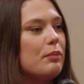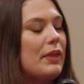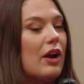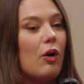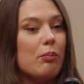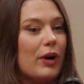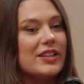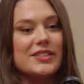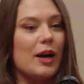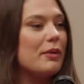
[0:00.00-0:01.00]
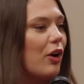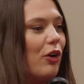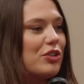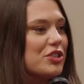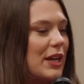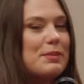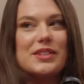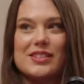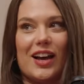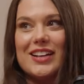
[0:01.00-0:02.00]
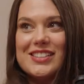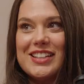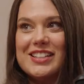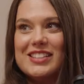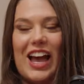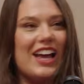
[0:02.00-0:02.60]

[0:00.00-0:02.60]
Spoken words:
that breasts come in all shapes and sizes,